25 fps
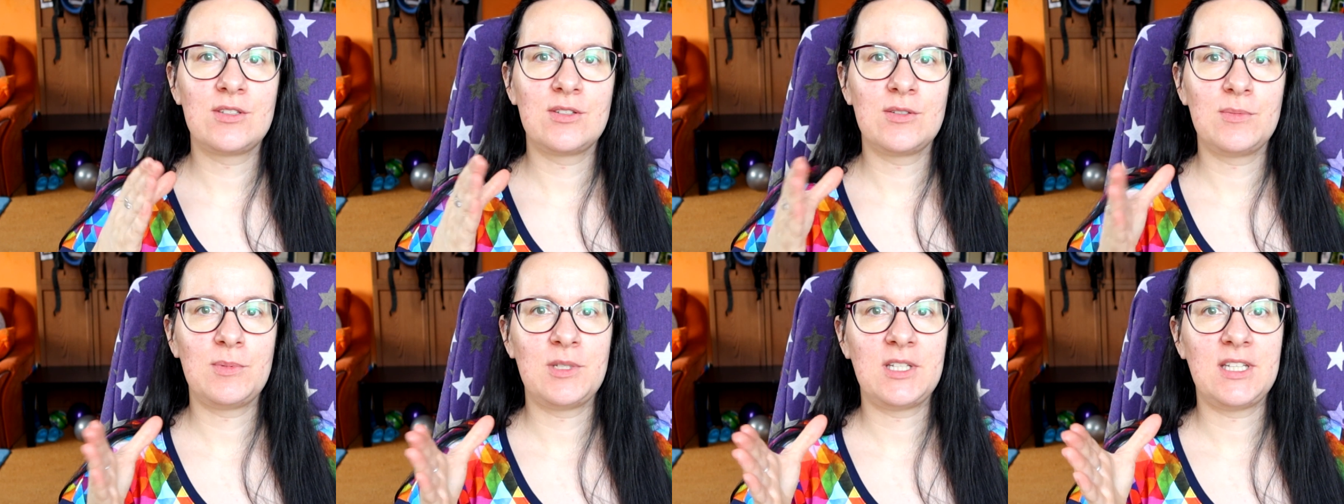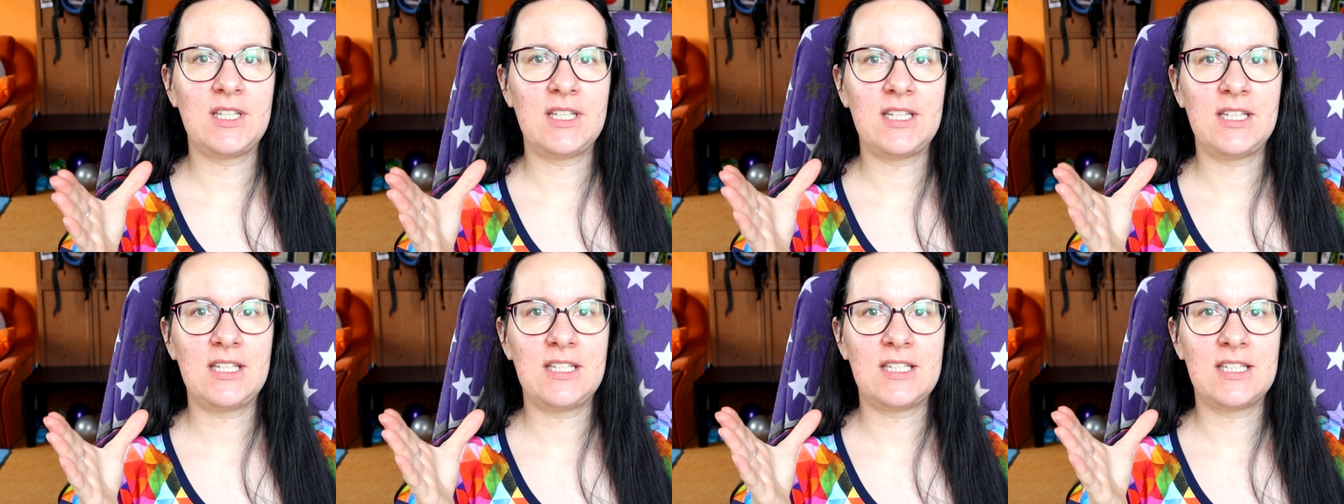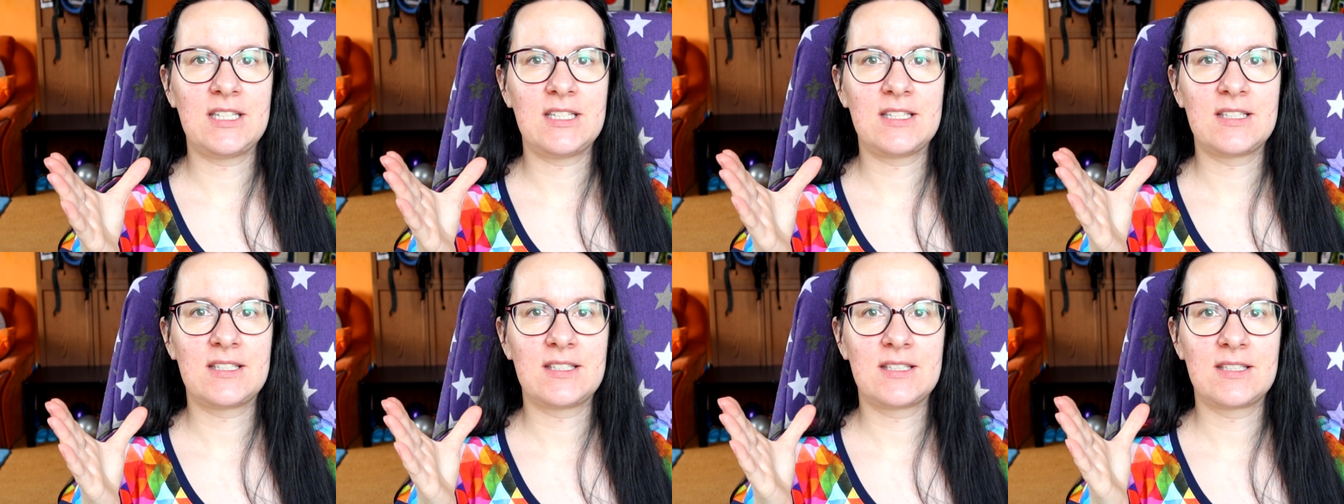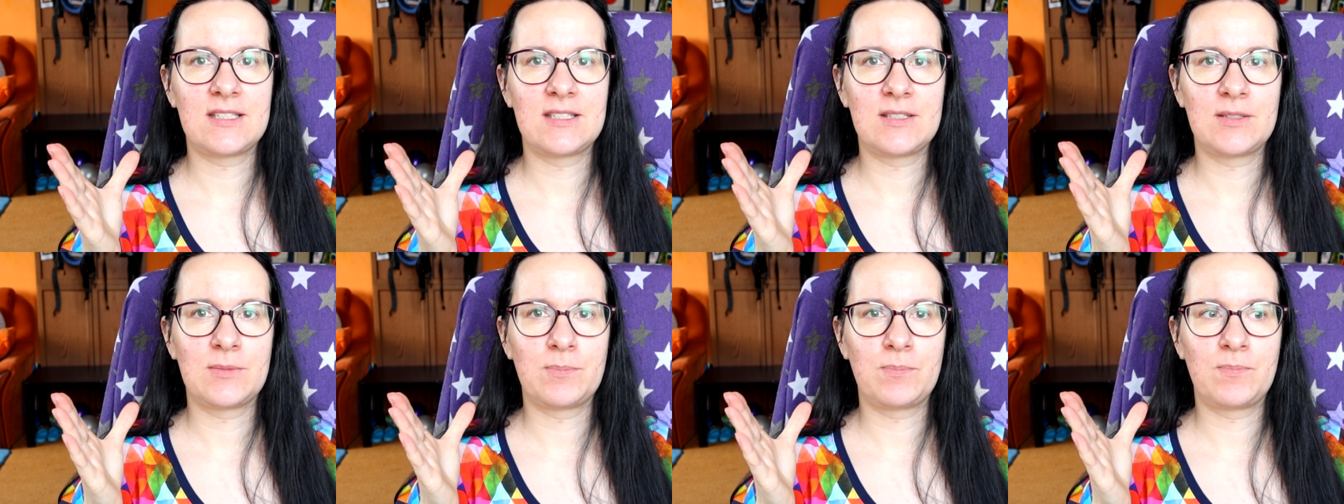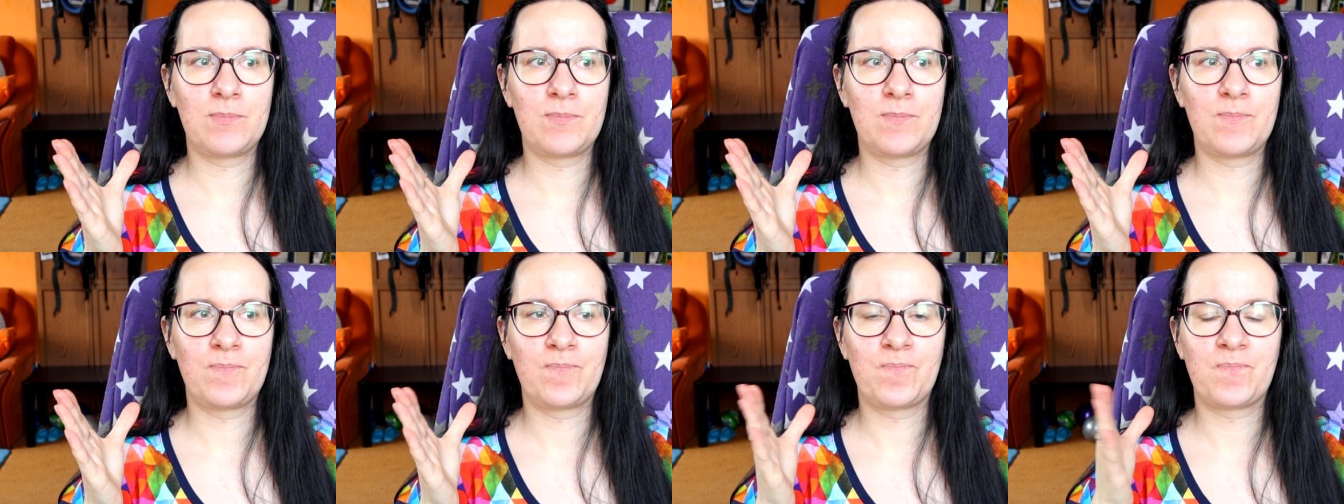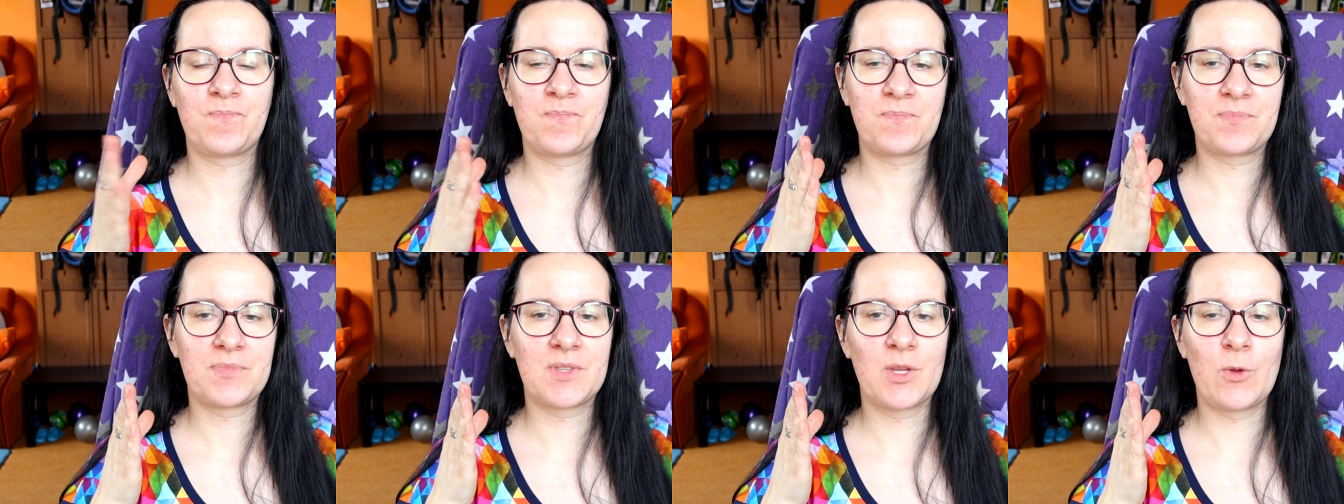to be this
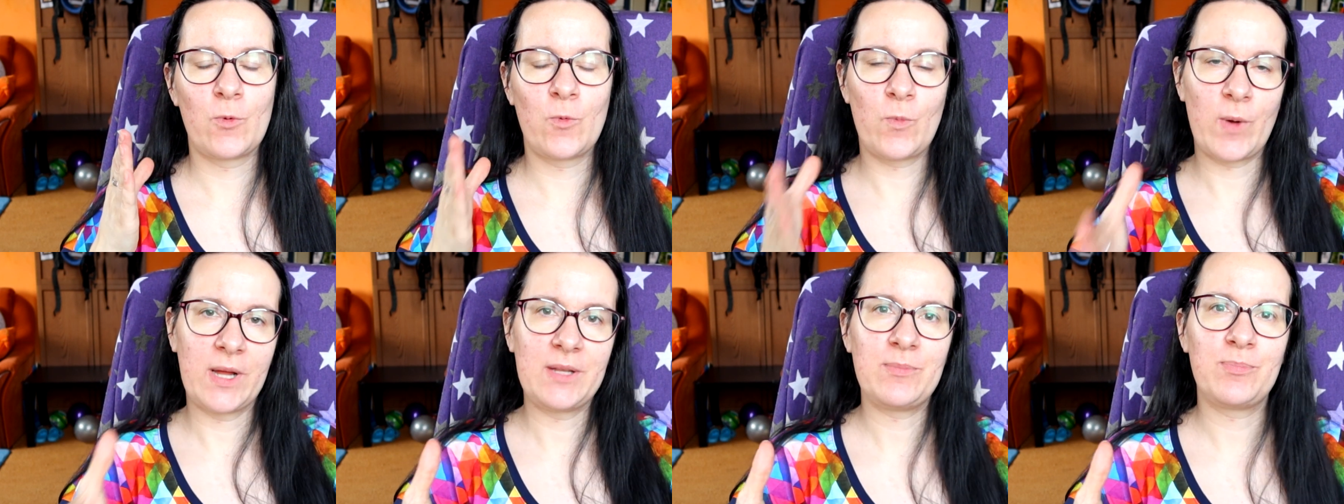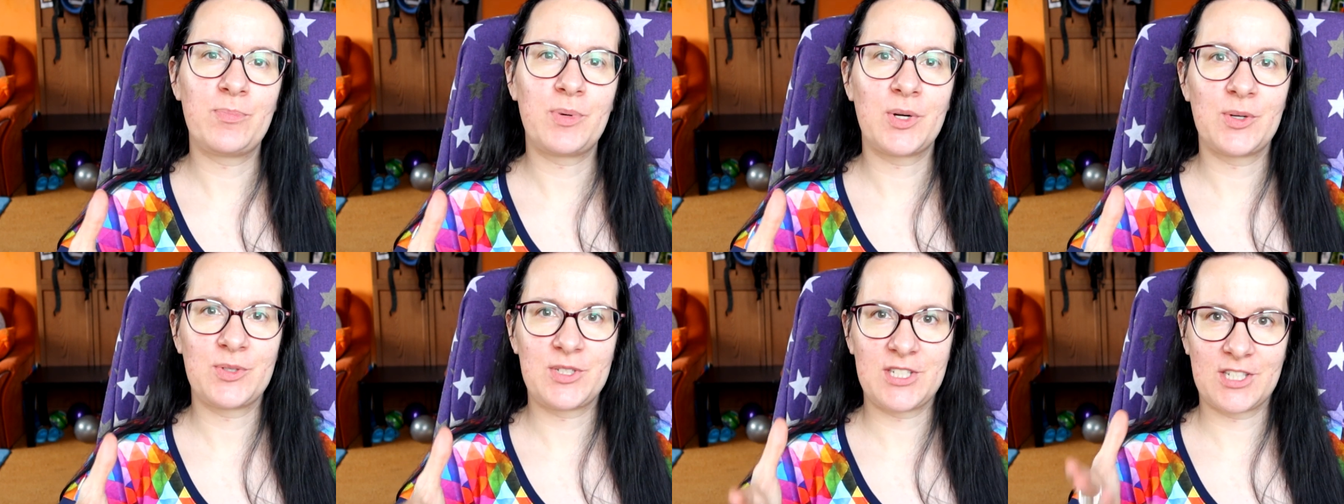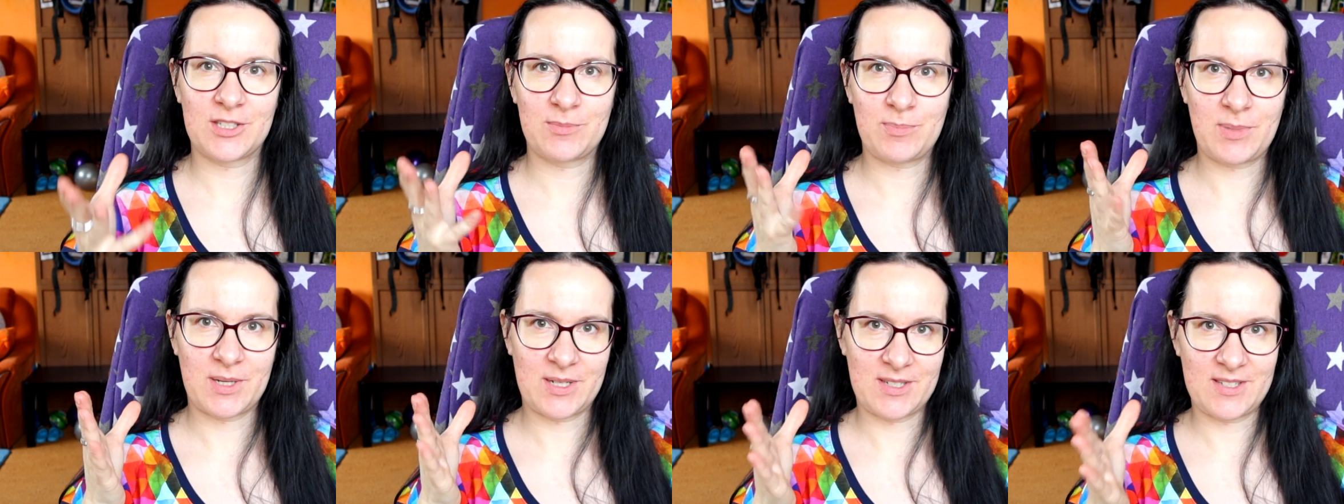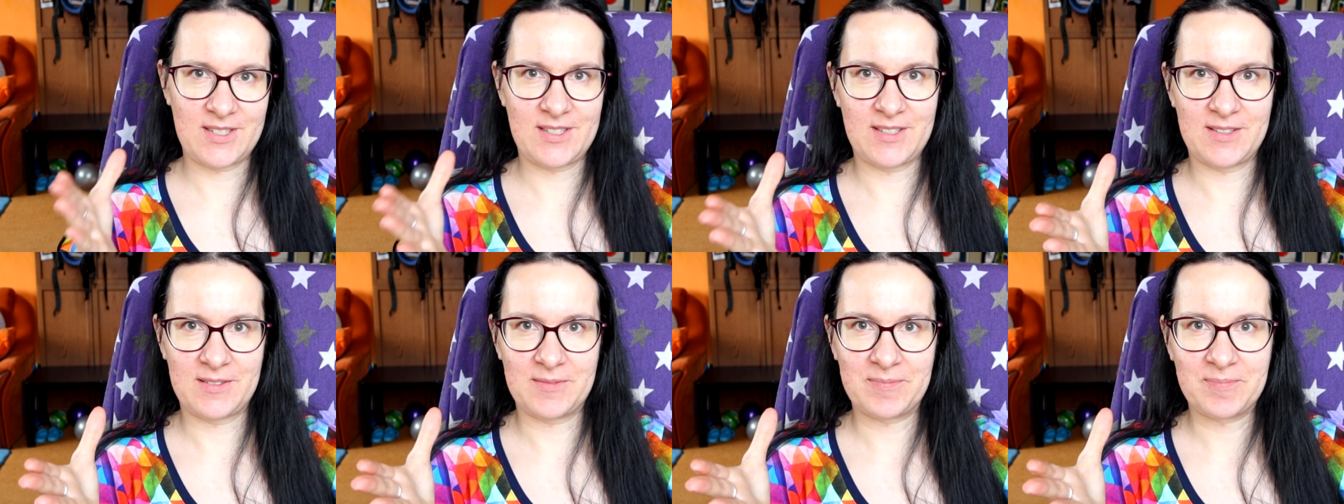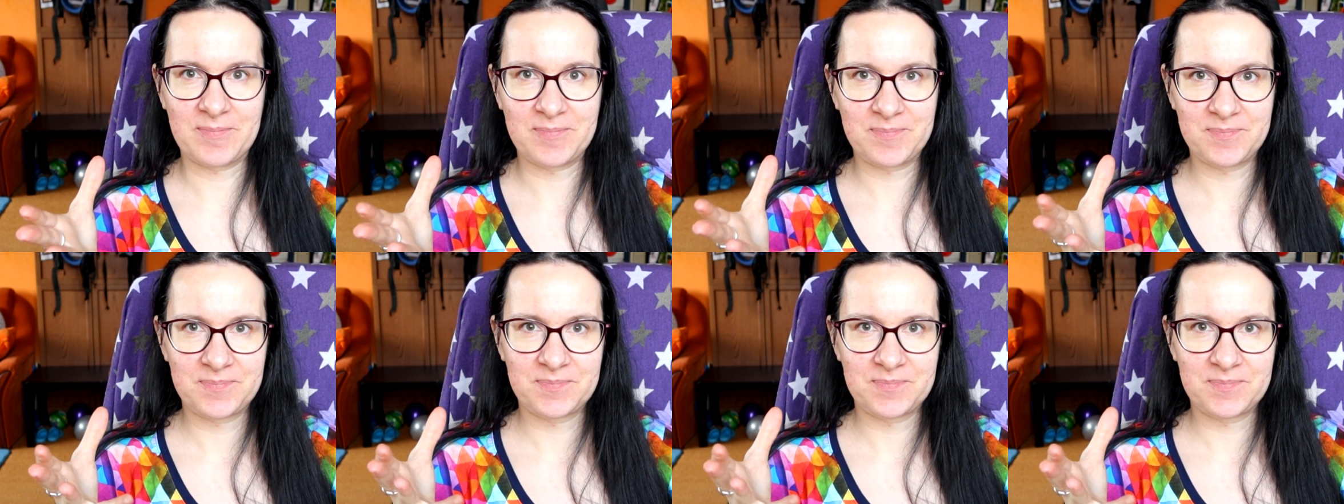one project person.